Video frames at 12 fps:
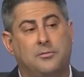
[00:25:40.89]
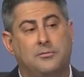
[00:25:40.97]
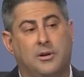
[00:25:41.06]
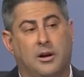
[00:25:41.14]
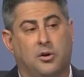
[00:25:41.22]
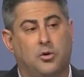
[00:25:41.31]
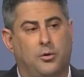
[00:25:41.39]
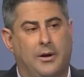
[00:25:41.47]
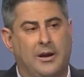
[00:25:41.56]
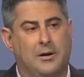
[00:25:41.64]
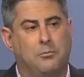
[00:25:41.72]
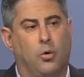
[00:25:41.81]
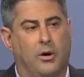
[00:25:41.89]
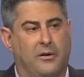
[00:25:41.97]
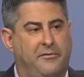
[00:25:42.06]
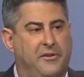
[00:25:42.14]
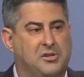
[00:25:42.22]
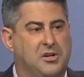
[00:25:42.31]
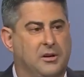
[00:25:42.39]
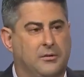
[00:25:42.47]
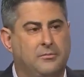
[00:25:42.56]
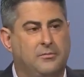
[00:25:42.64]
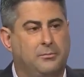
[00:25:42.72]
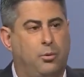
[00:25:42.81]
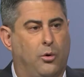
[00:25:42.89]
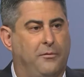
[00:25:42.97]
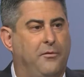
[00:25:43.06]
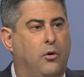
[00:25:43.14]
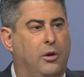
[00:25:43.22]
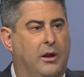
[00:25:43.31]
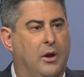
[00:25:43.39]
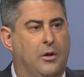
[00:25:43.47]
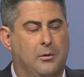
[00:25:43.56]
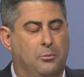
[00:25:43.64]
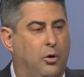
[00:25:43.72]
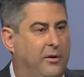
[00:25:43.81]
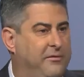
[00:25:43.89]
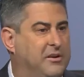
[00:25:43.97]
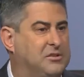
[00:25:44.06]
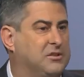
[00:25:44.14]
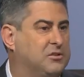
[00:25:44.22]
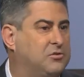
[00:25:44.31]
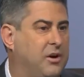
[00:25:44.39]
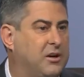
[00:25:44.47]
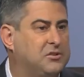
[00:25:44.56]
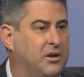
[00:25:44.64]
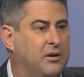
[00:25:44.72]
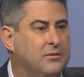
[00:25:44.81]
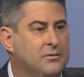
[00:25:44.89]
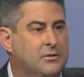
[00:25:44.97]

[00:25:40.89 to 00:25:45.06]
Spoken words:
you know, create a more efficient portfolio and a more efficient structure.